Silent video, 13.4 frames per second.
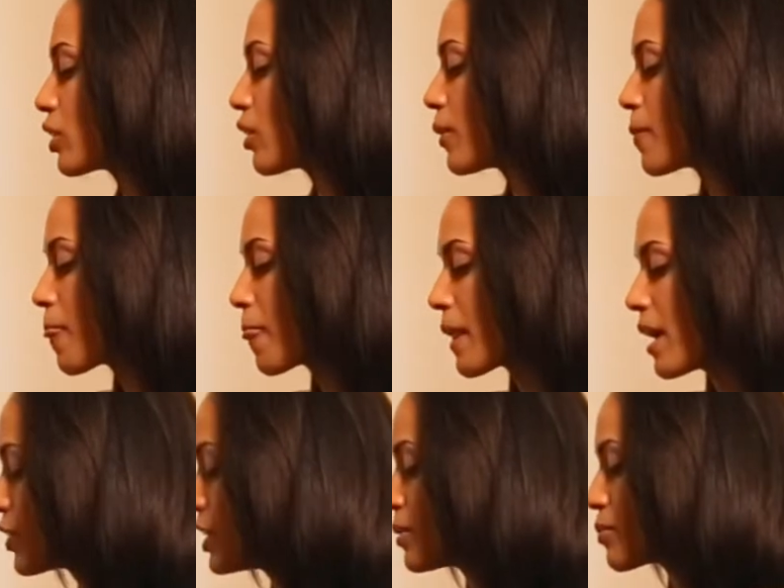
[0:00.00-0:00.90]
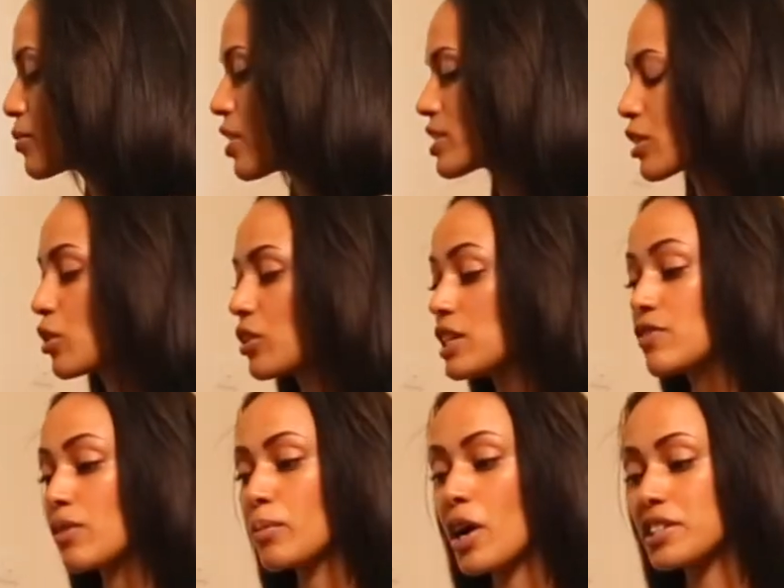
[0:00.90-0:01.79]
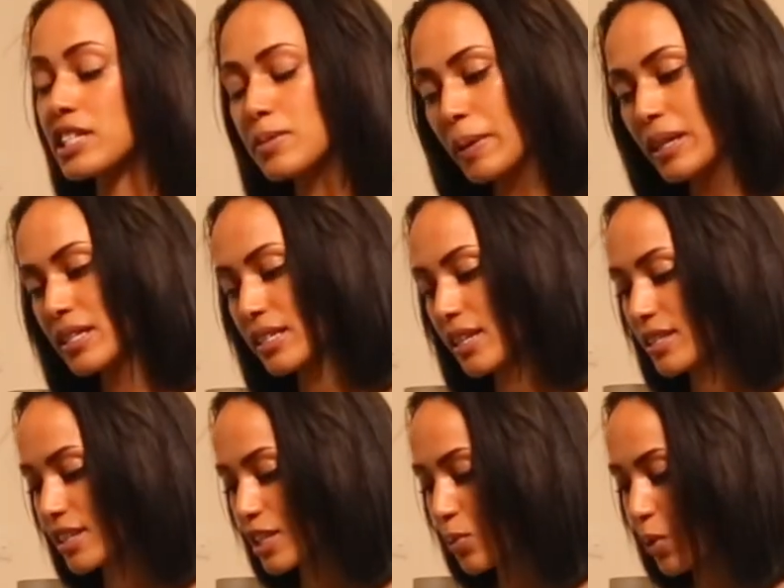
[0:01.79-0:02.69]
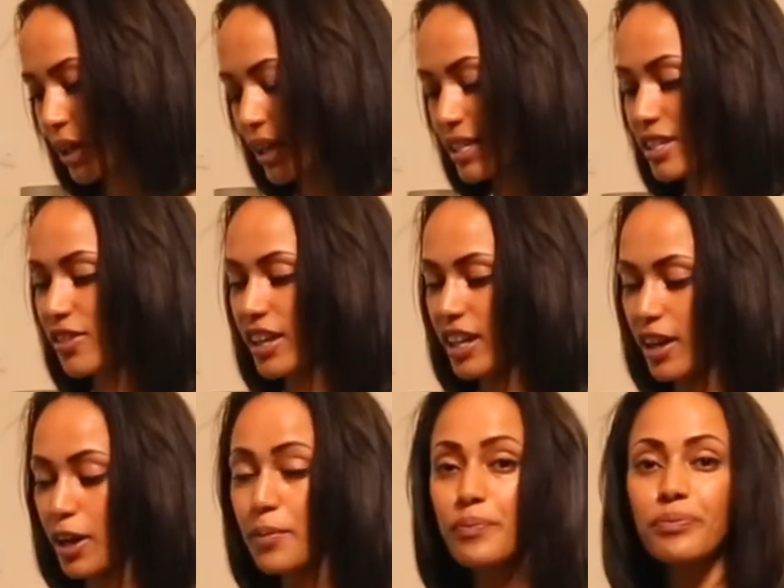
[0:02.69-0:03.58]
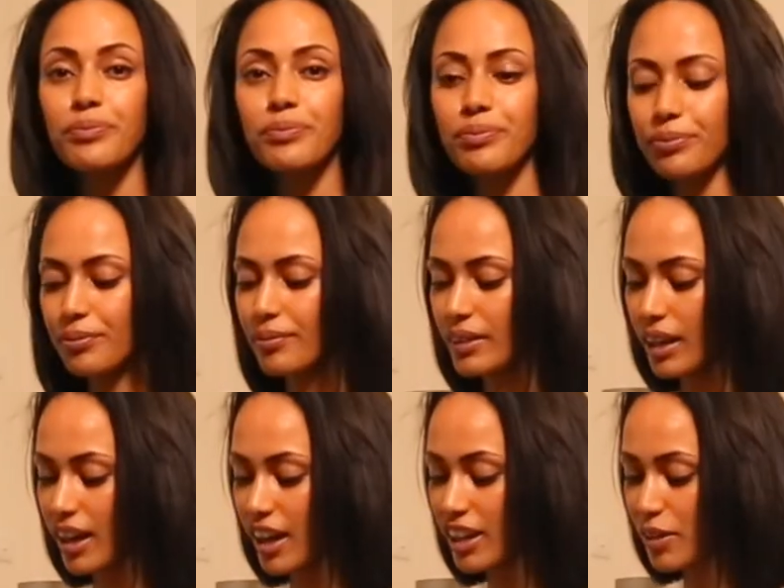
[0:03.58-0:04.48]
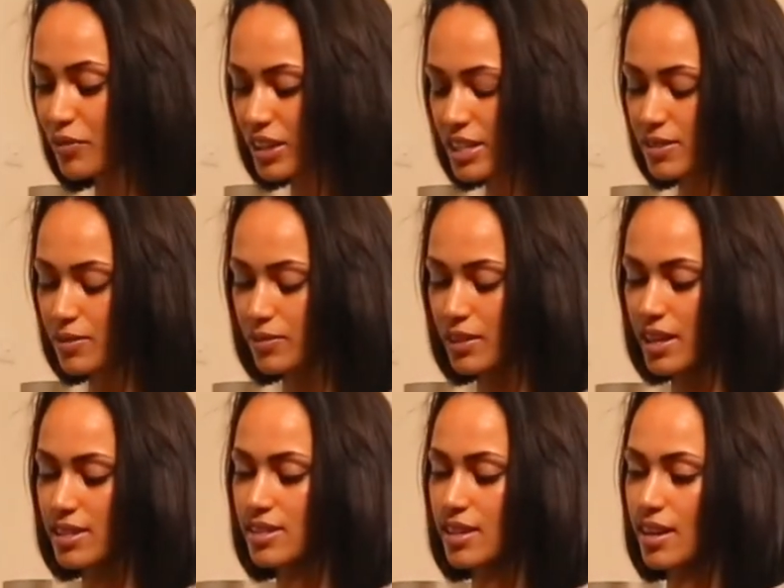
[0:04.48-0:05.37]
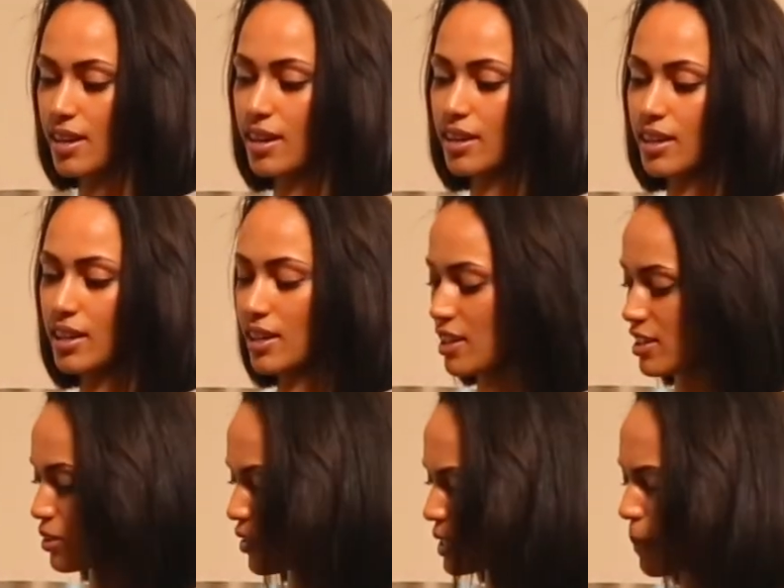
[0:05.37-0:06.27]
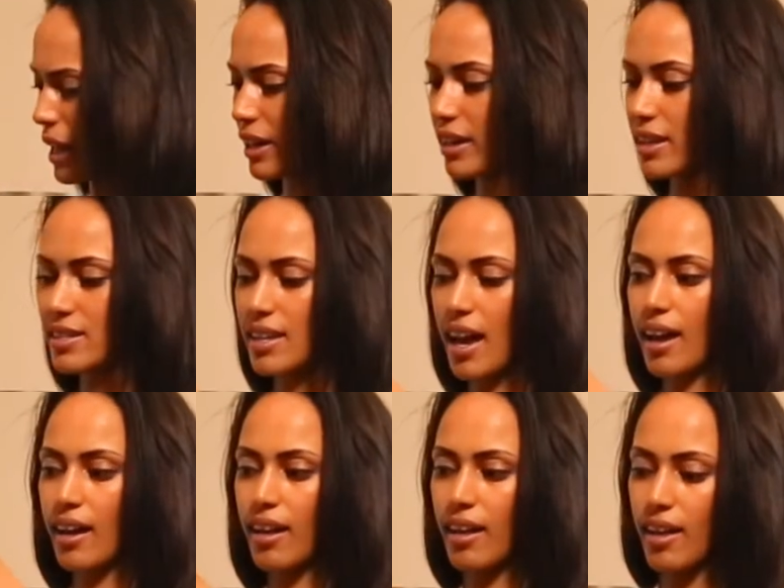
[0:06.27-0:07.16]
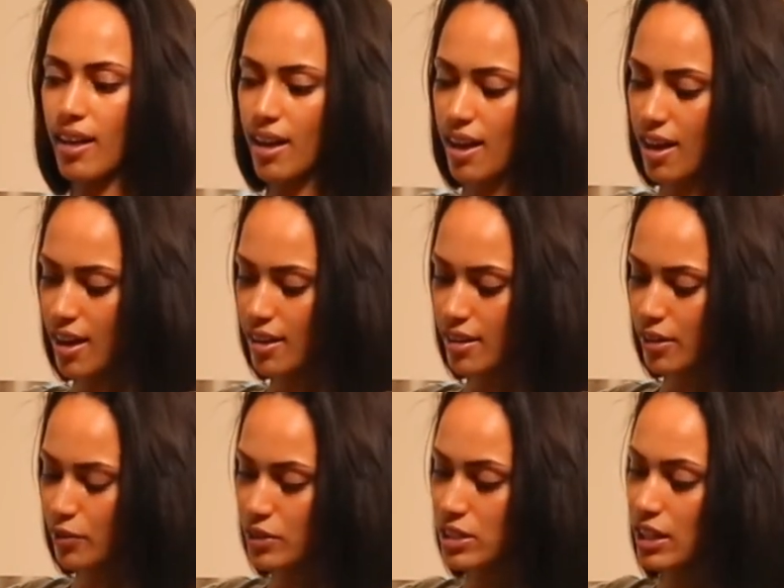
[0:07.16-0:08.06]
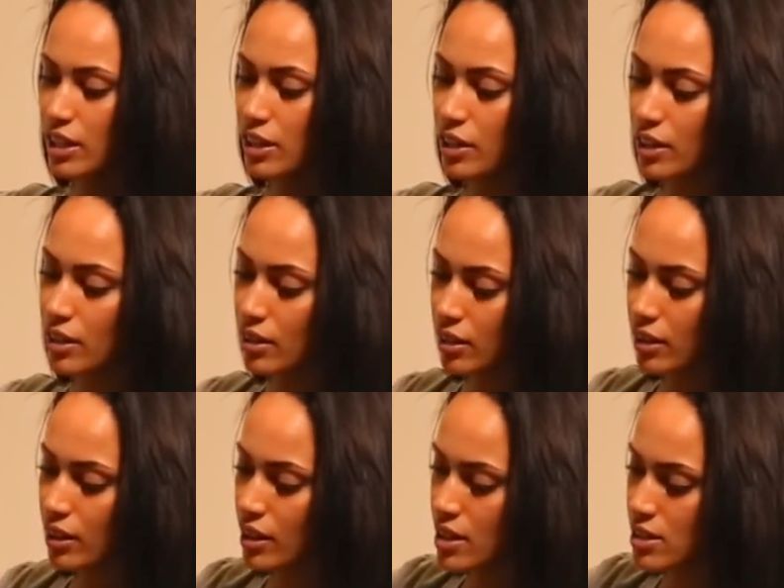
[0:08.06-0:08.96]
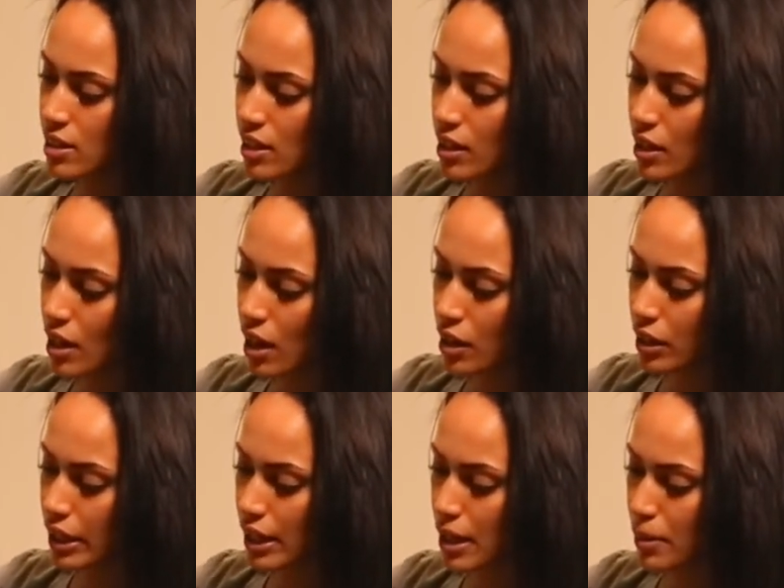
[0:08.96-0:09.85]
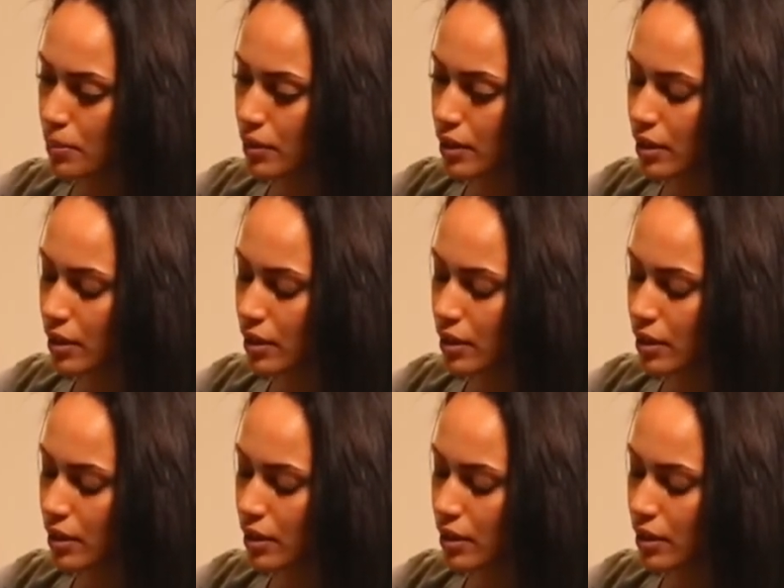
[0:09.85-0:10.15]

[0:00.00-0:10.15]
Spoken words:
a lot. Feeding bras, I got these from Marks and Spencer's. This one is thinner. I love this. It's not as padded as that. Obviously, you can easily unclip.